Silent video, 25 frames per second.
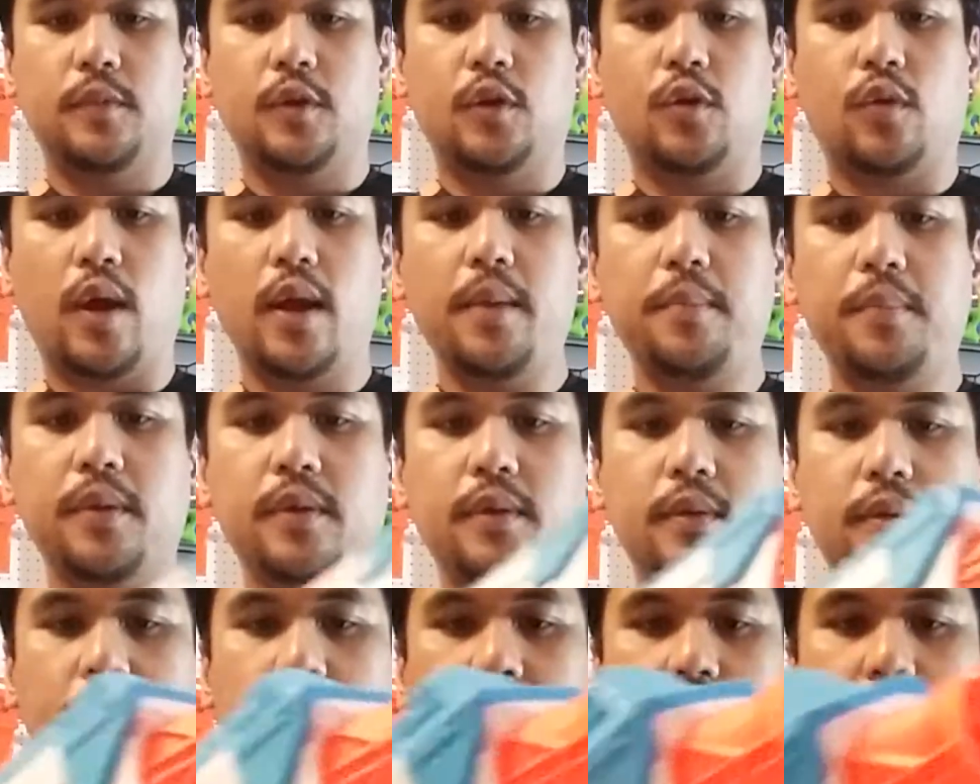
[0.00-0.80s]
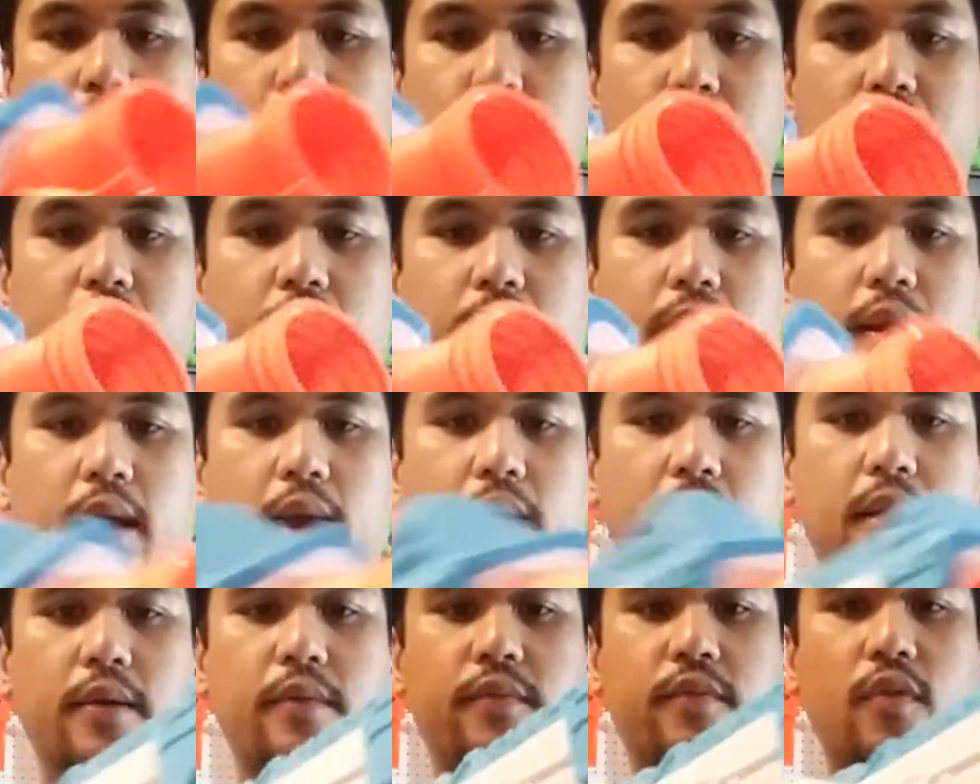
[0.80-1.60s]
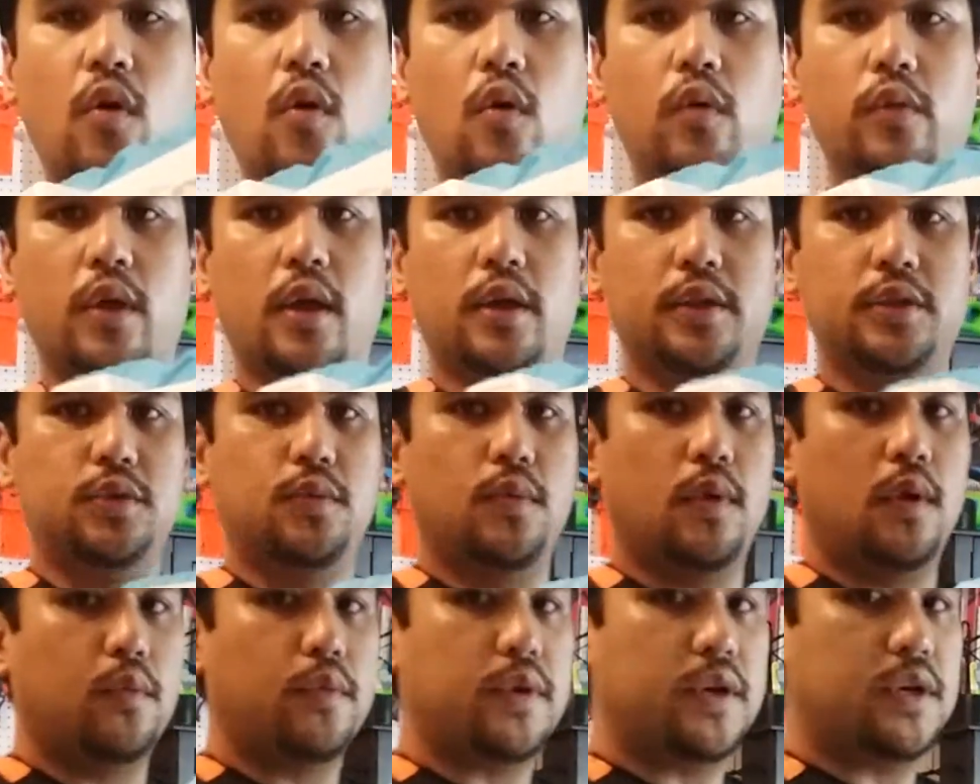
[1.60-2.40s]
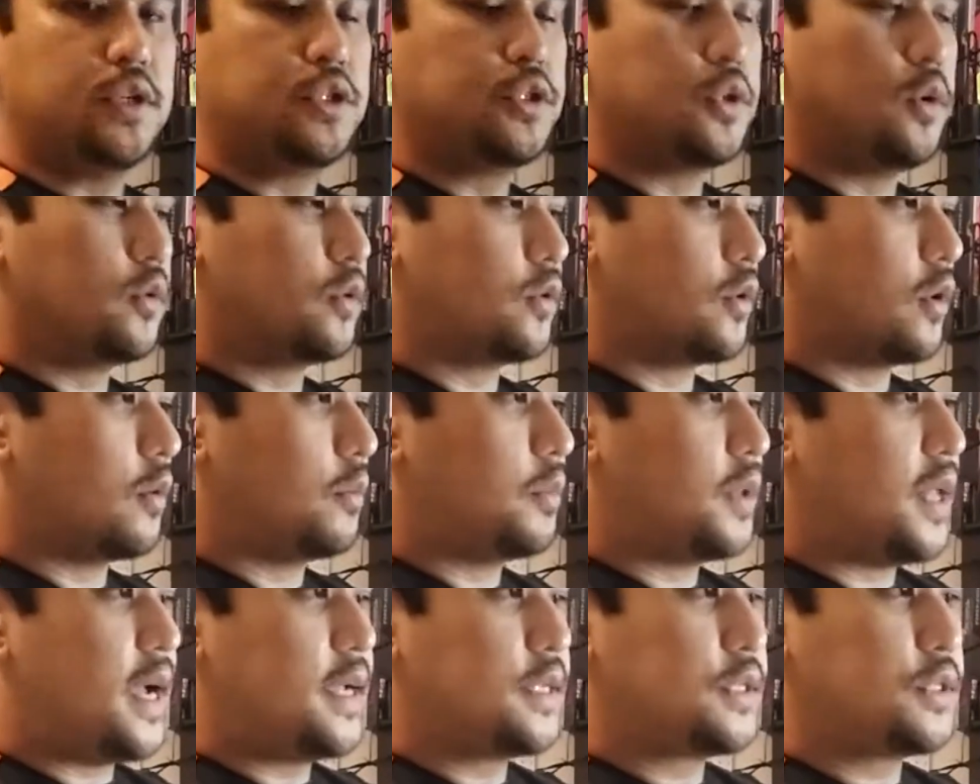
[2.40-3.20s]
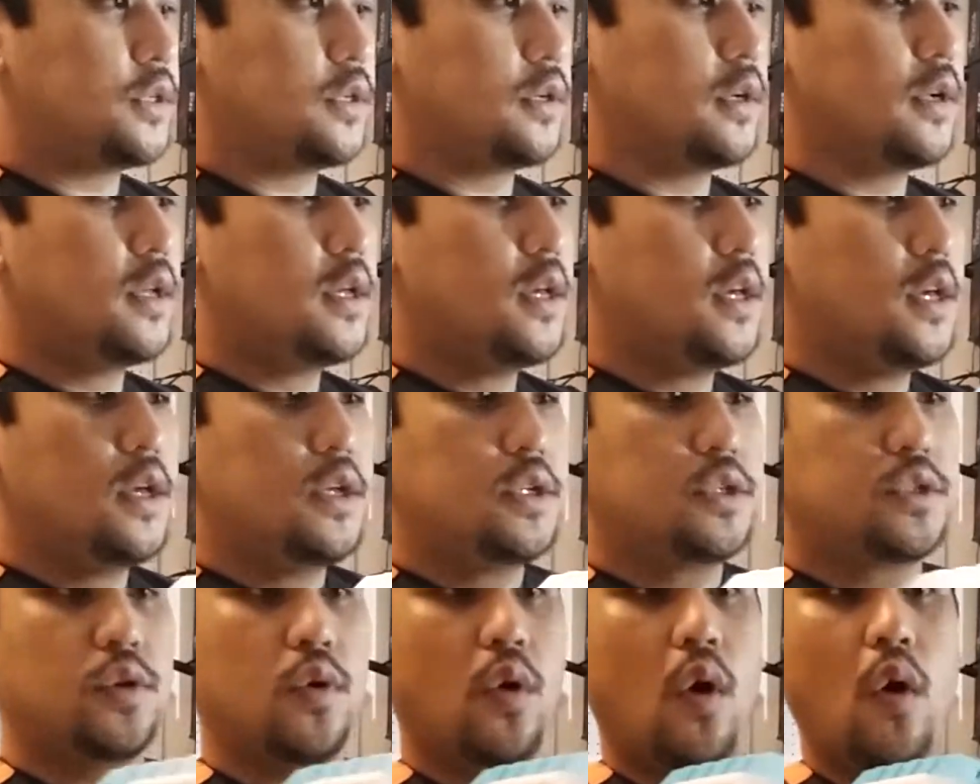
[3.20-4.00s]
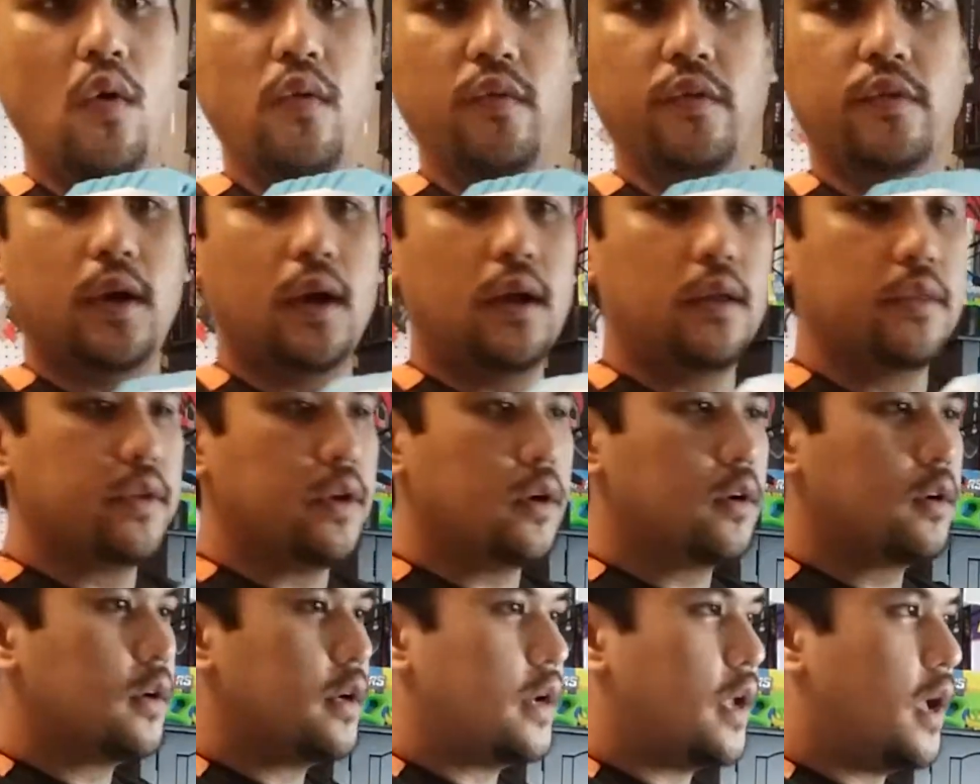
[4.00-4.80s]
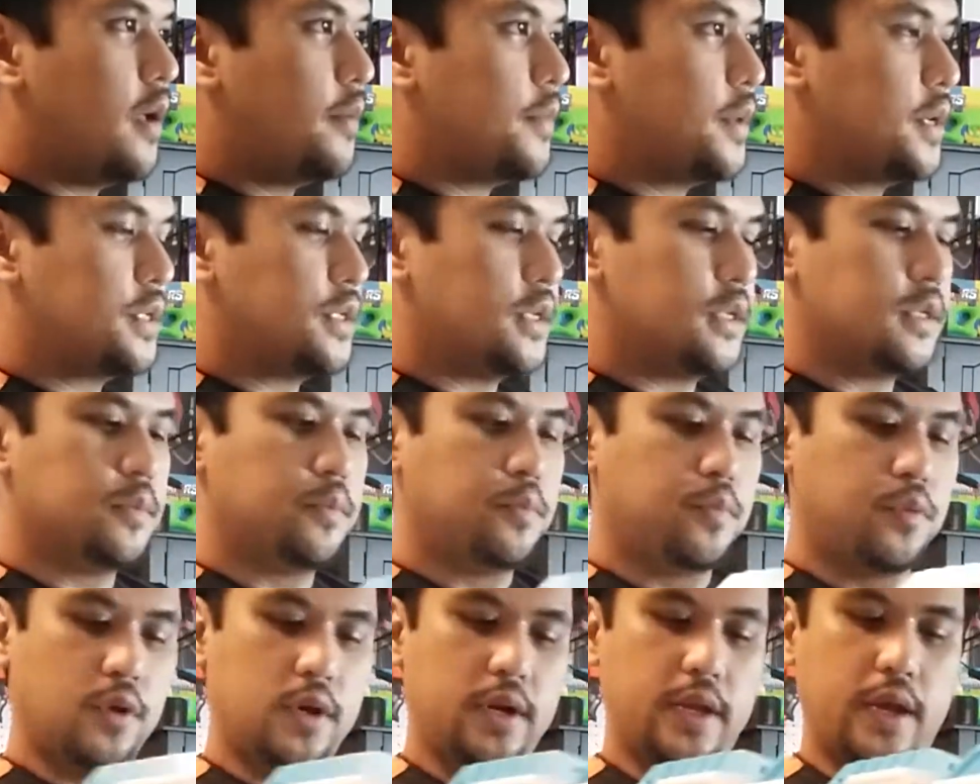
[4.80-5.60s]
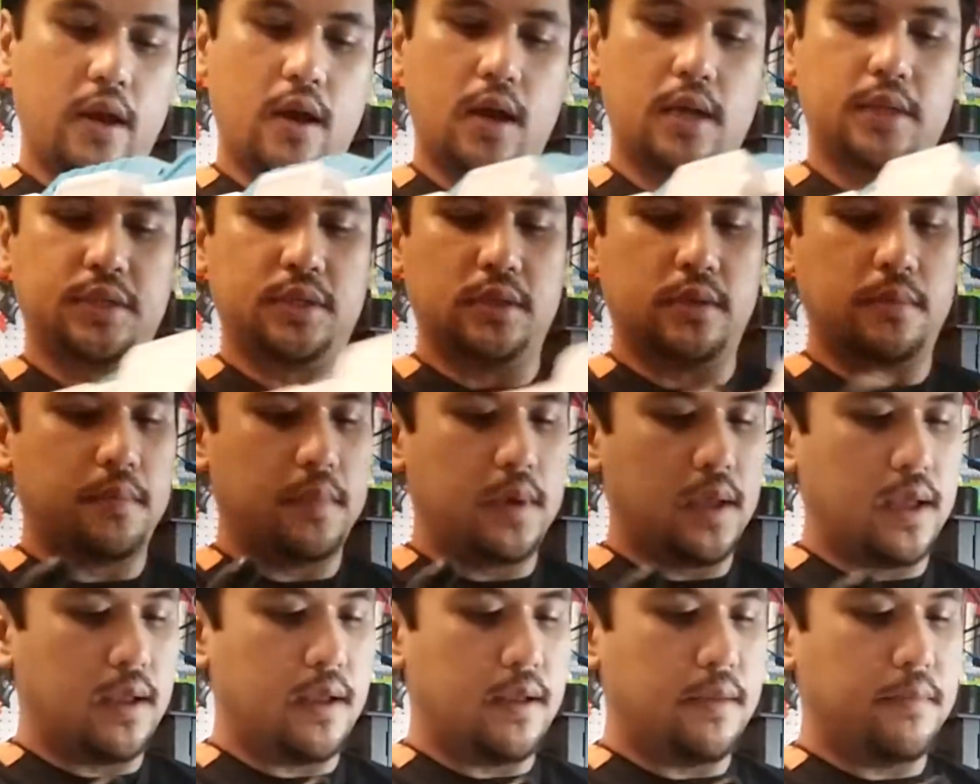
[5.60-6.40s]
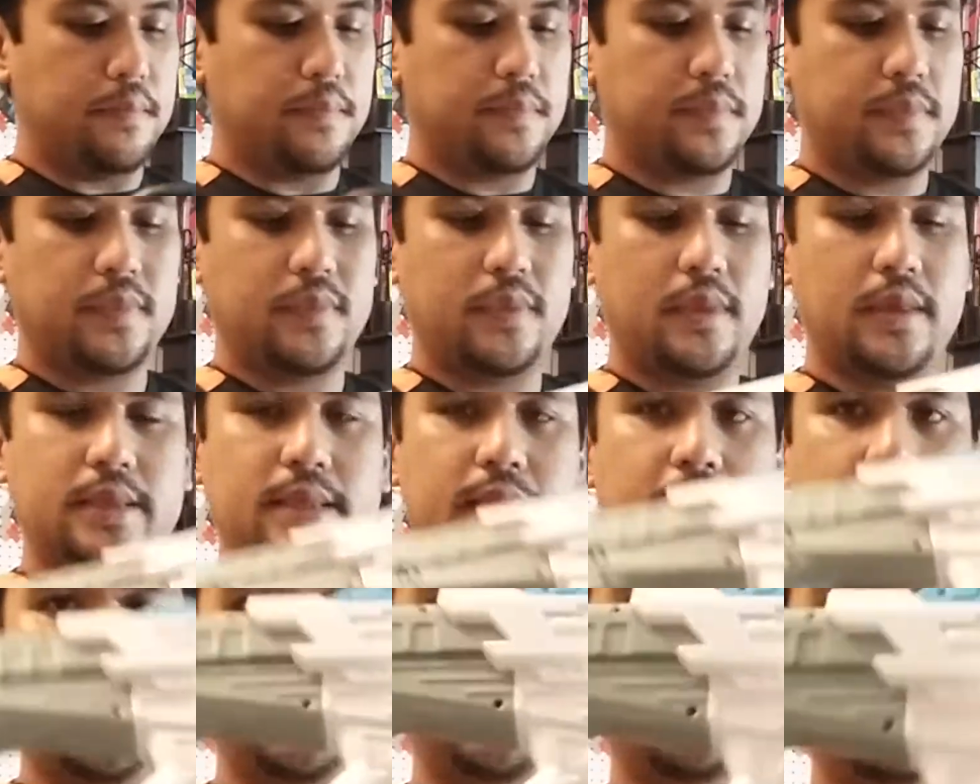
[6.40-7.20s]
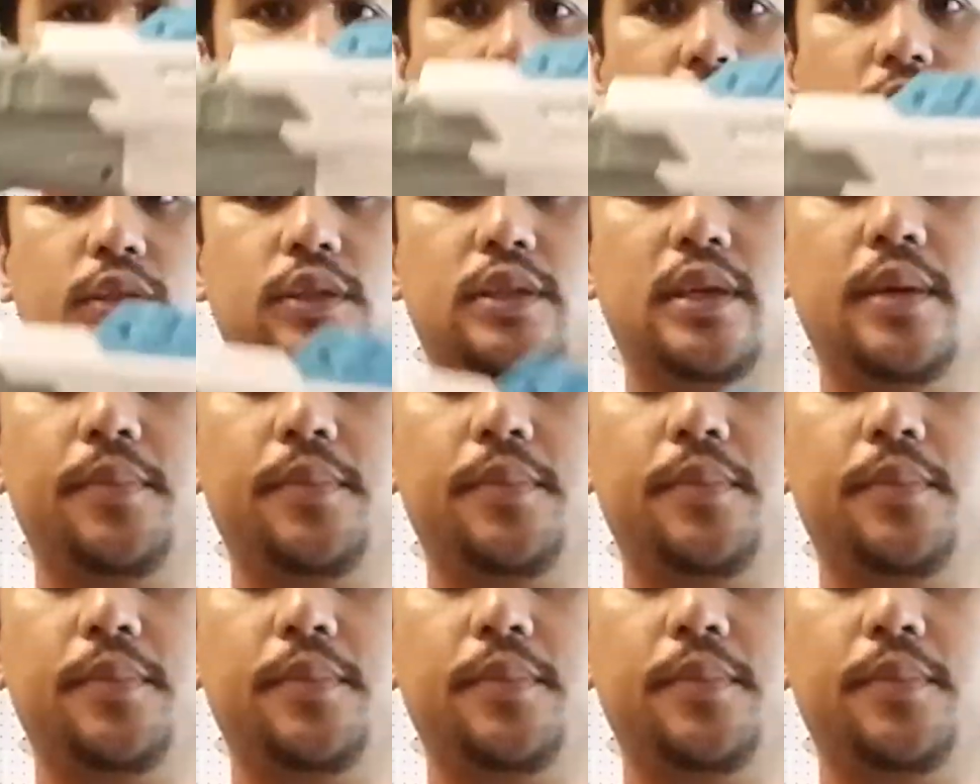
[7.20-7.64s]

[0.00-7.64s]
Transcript: grip that we can kind of hold on to while we shoulder our blaster. So overall, the ergonomics is pretty awesome. This handle, as